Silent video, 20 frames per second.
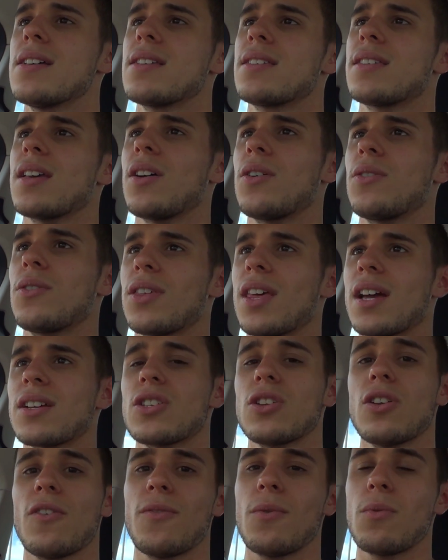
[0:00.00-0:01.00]
So
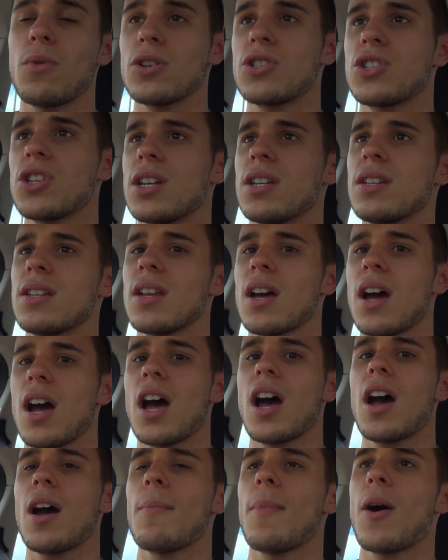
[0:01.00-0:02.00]
thanks a lot for watching.
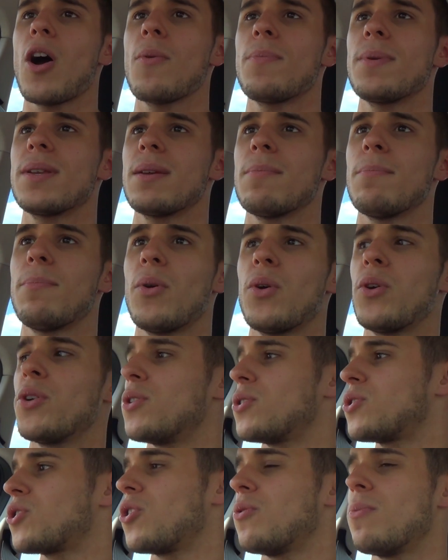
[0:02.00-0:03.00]
Hope it didn't bore
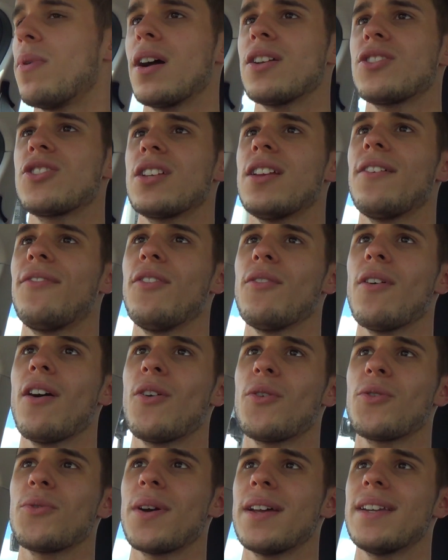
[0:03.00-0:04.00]
you too much, and if you
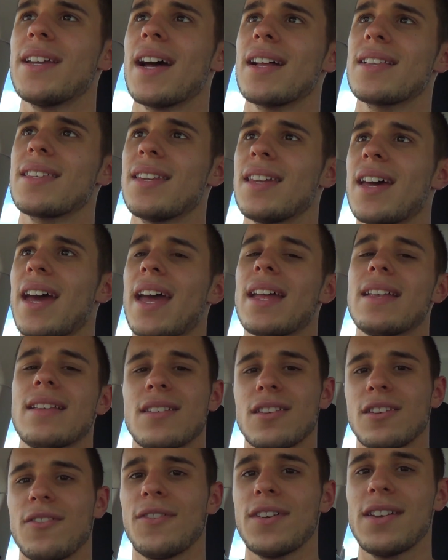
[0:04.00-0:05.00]
are all the way now to the
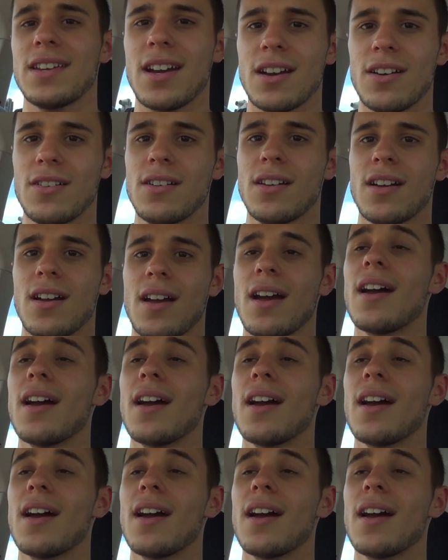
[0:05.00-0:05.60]
end of the video,